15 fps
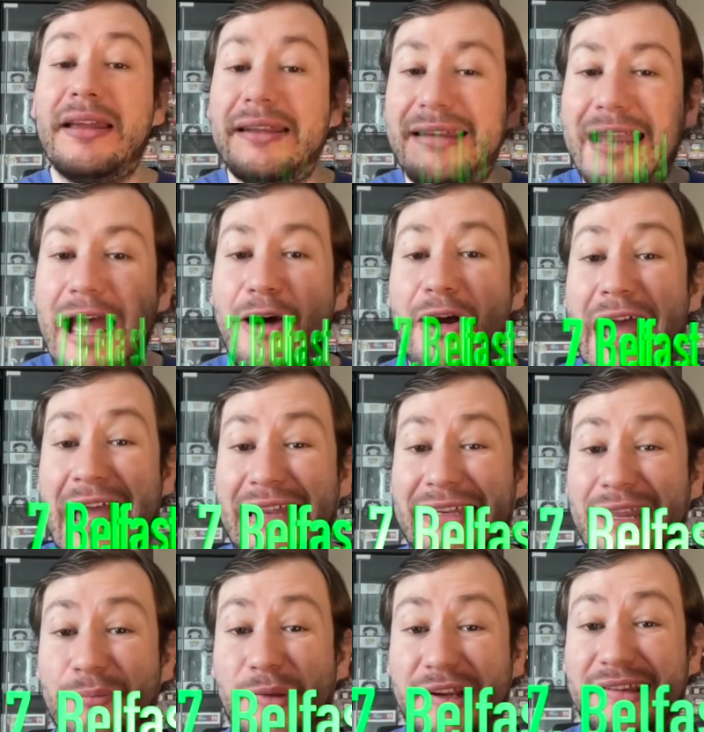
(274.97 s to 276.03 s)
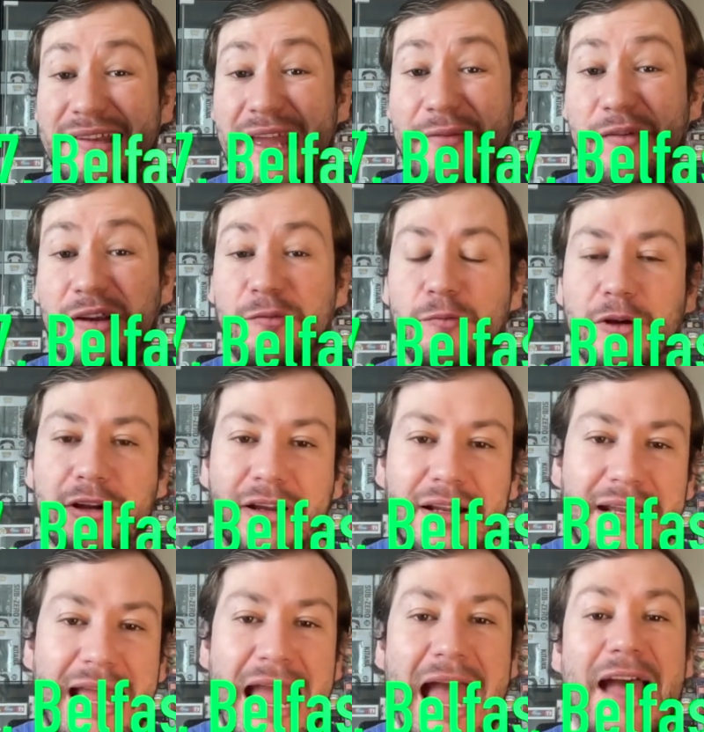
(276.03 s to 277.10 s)
Now at number seven, we're
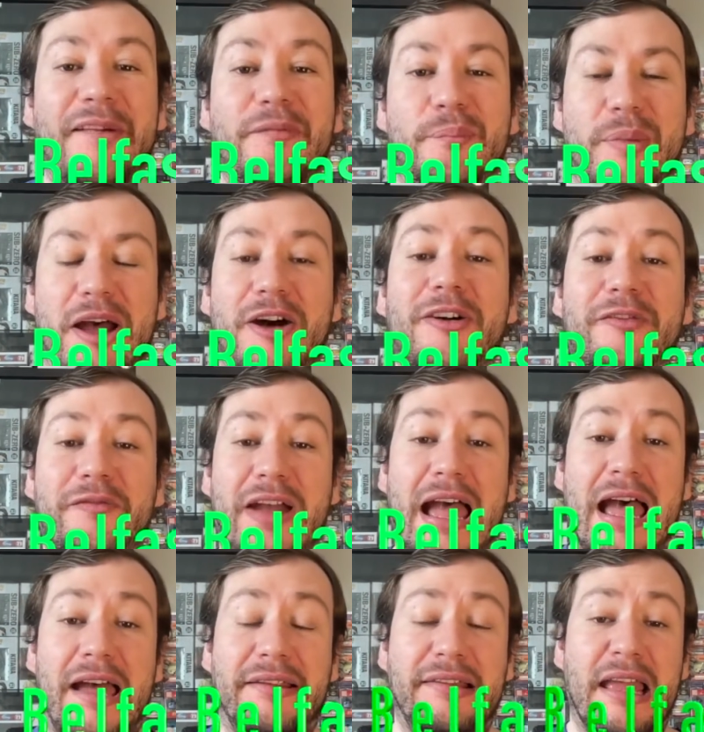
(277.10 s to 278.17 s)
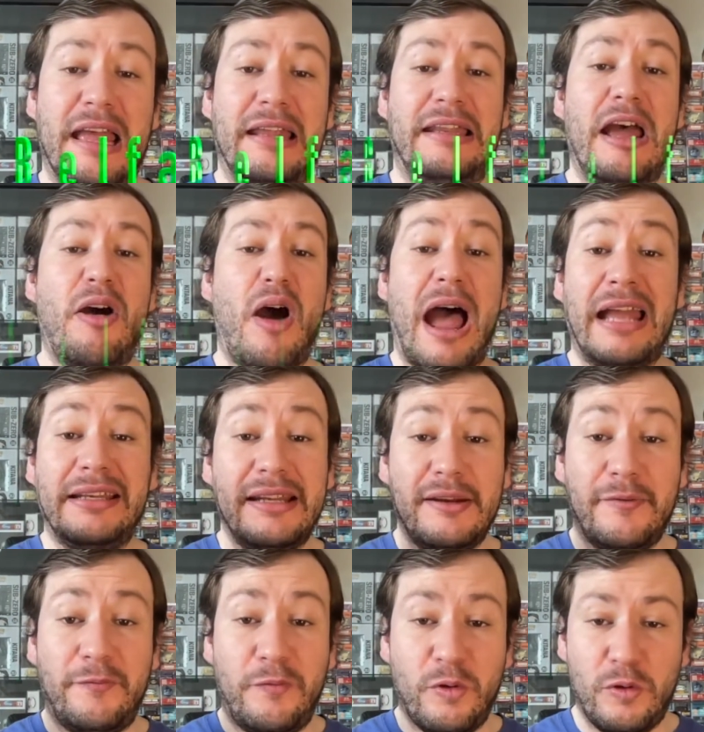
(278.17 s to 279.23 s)
gonna have Belfast. Now I did a
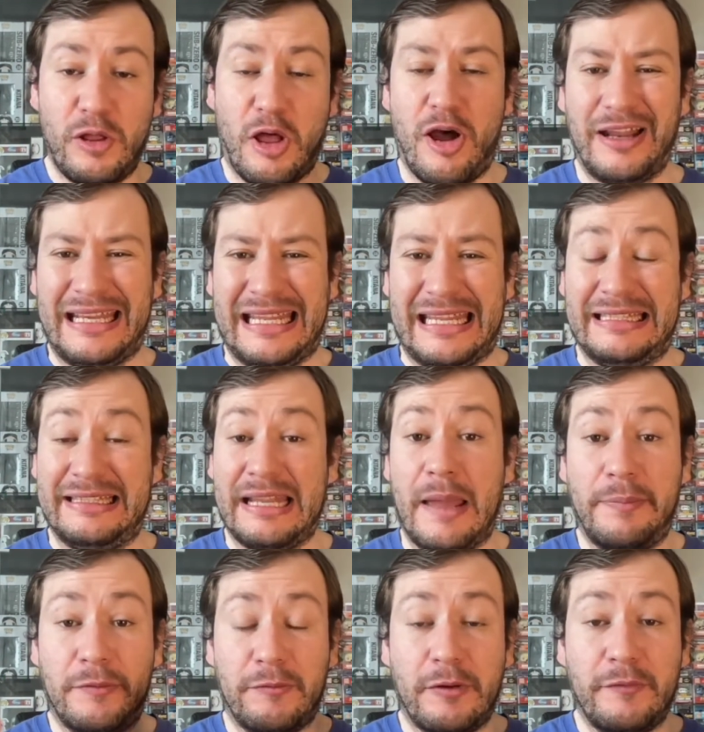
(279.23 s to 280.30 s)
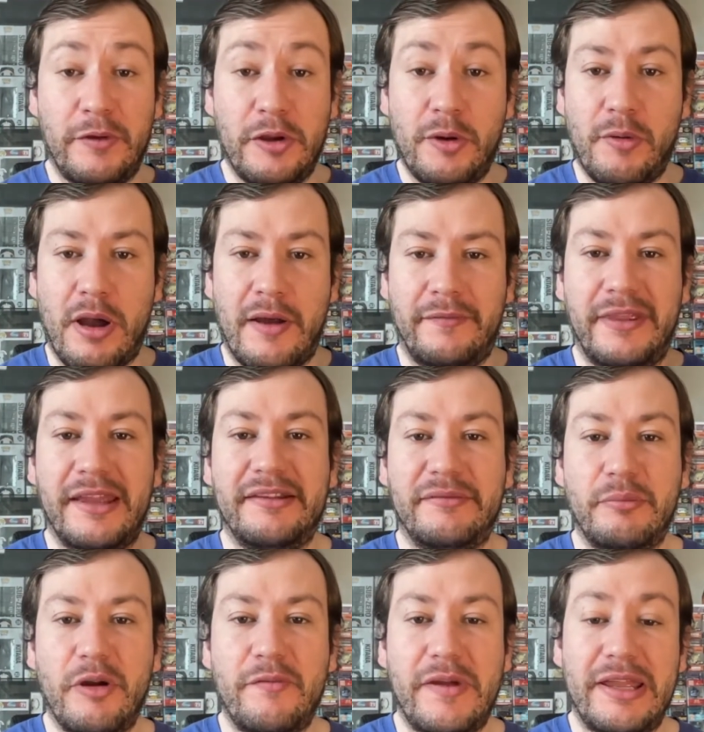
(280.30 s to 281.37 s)
full-on in-depth review of this
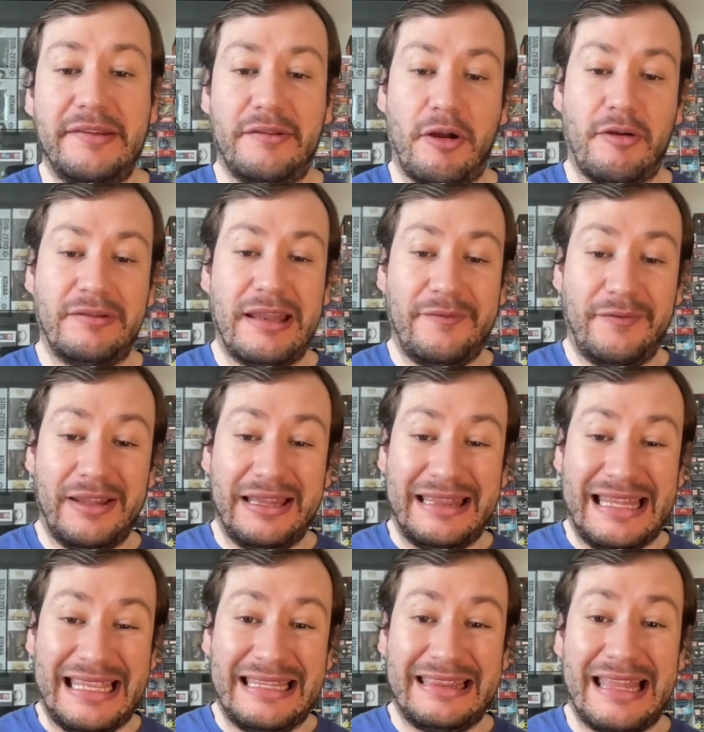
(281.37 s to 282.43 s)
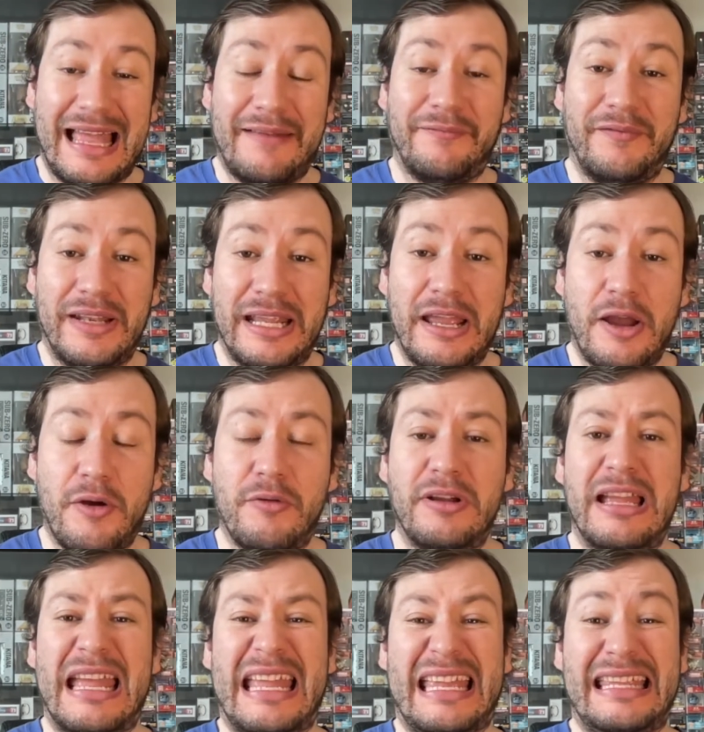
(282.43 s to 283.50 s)
movie, so I'll definitely link that video
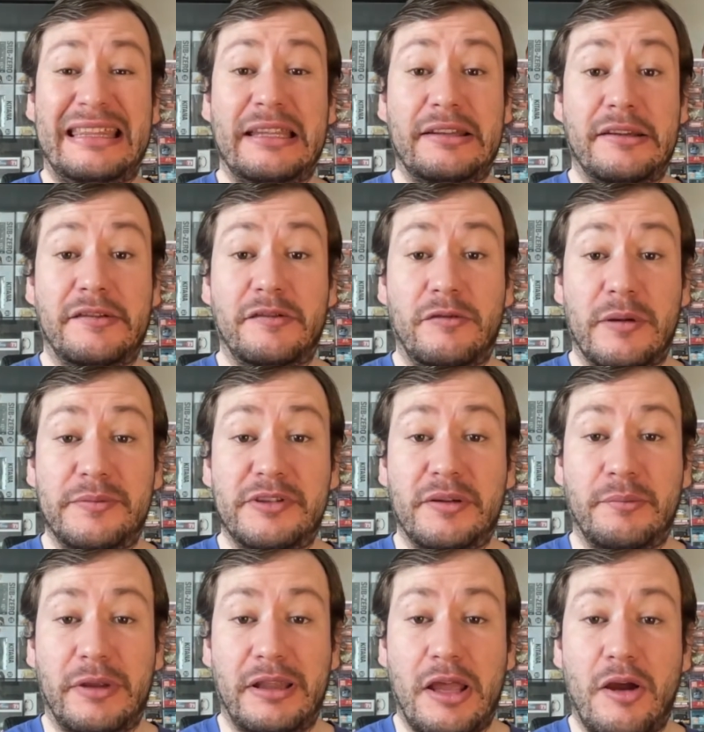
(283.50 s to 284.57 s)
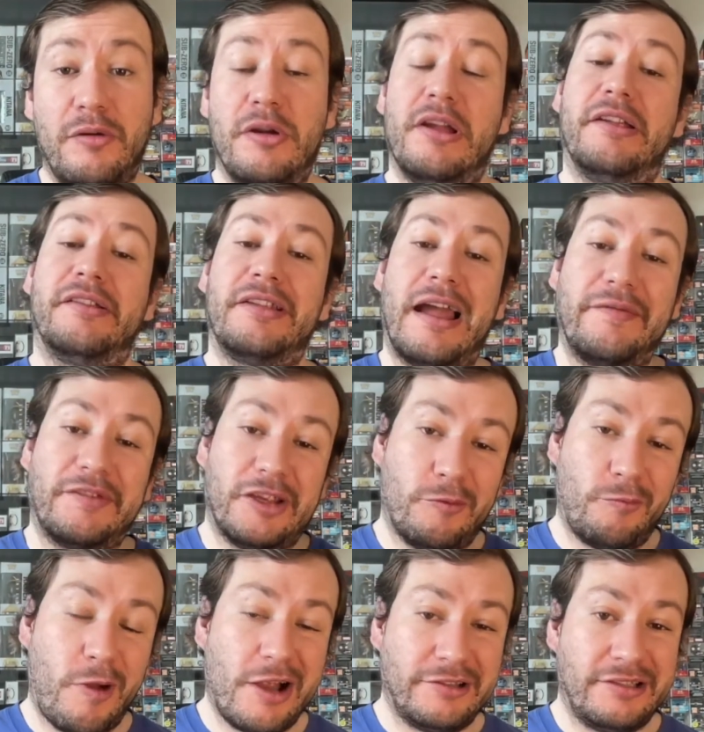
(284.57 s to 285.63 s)
in the description below. So after you
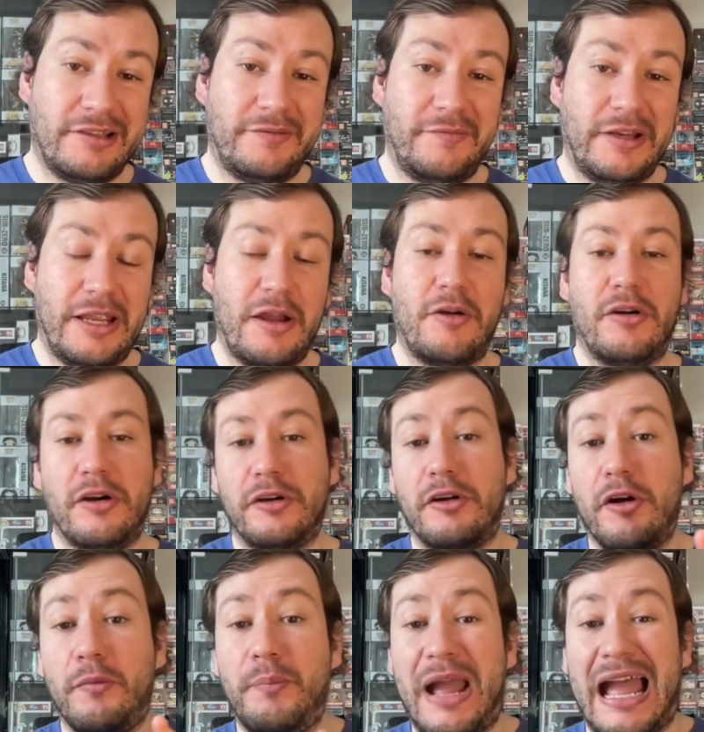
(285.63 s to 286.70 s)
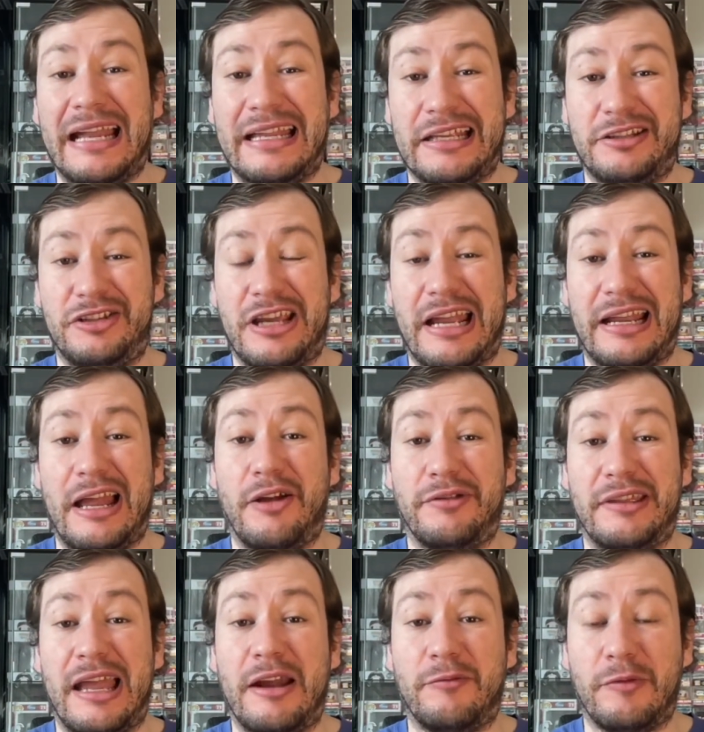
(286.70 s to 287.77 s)
watch this video, go back and check out
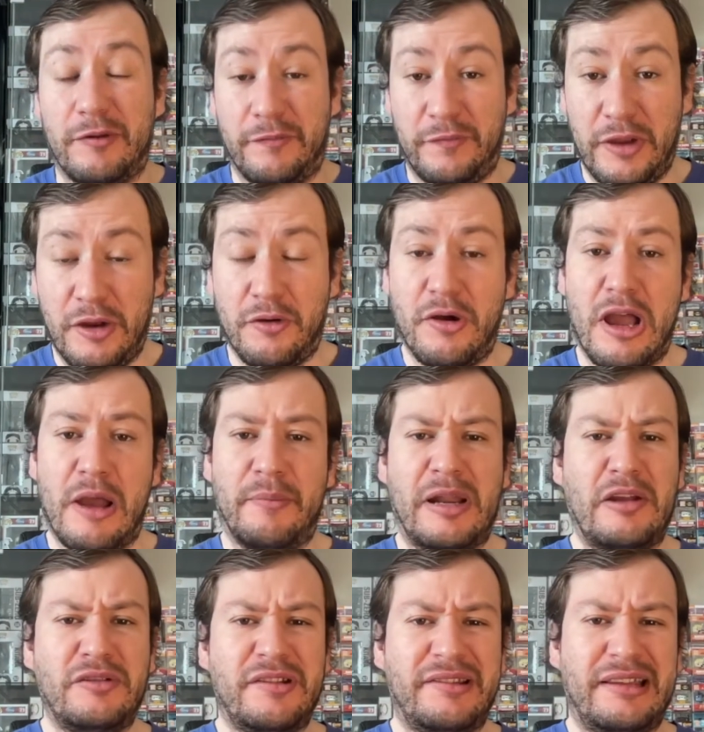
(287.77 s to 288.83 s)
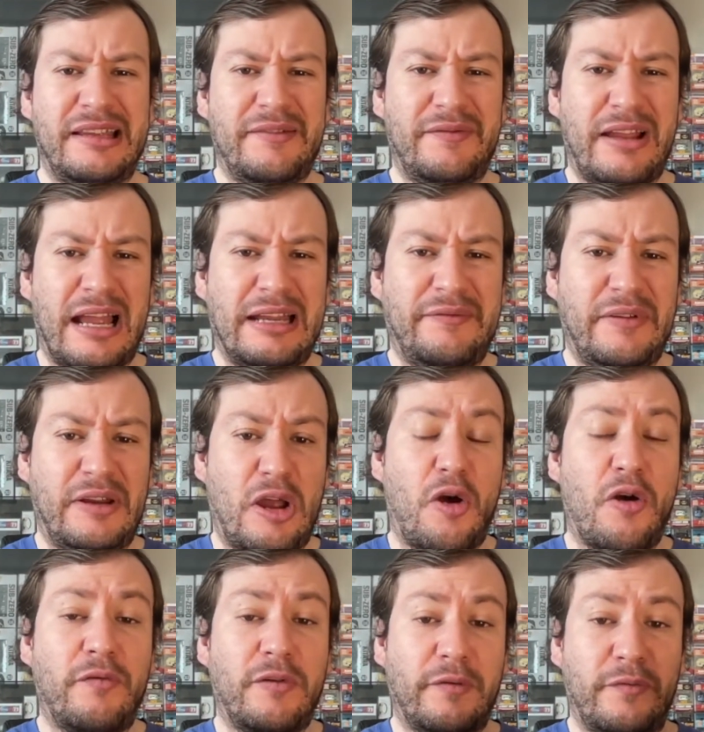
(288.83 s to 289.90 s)
that review. But I'll just give kind of an
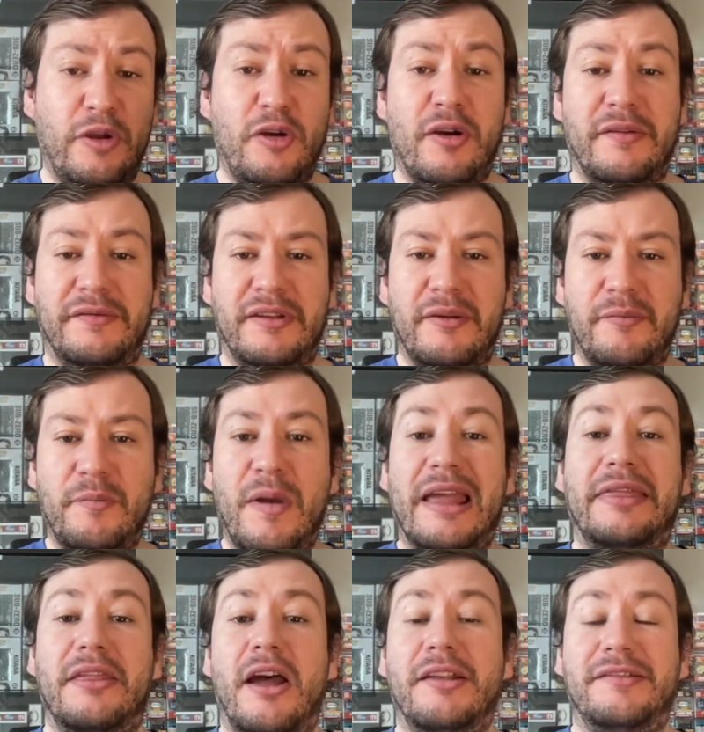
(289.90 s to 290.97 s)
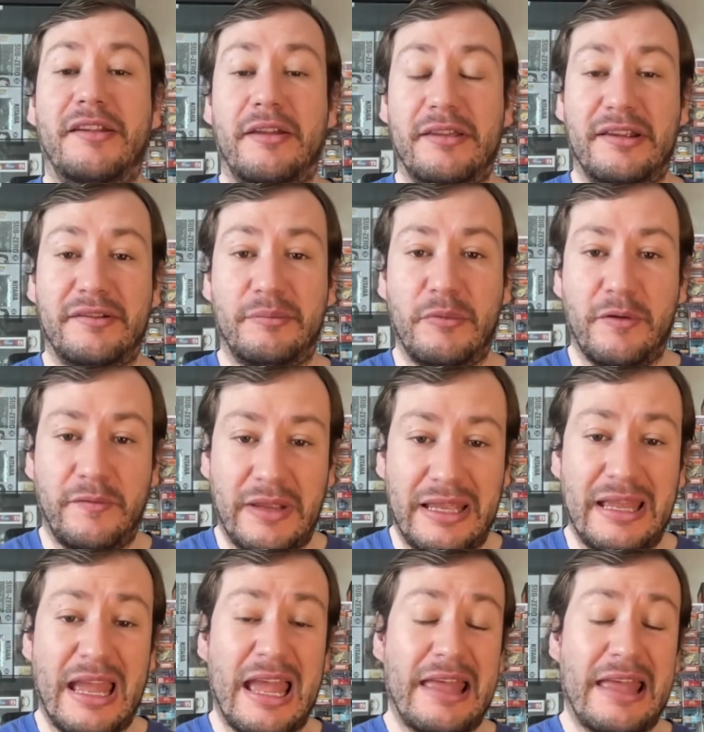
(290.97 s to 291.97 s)
overview of some of my thoughts on this movie.